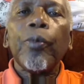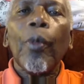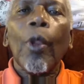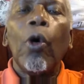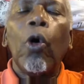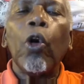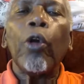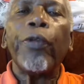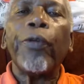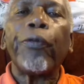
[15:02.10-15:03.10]
All
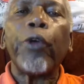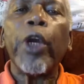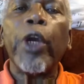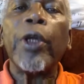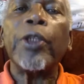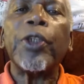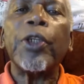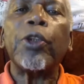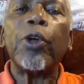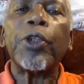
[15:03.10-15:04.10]
of the
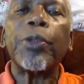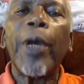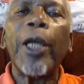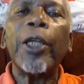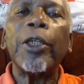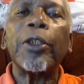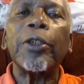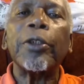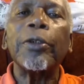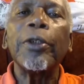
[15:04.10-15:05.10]
fragrances you're smelling
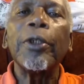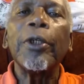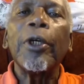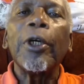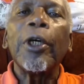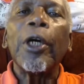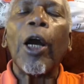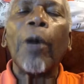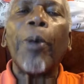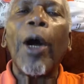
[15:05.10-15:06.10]

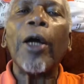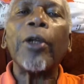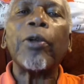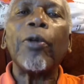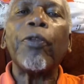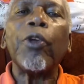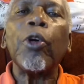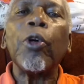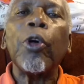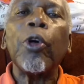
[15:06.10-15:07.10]
are part of
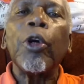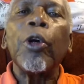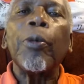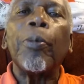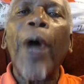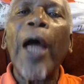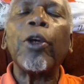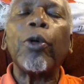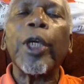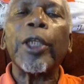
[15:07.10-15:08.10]
your
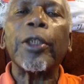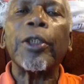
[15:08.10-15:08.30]
banquet.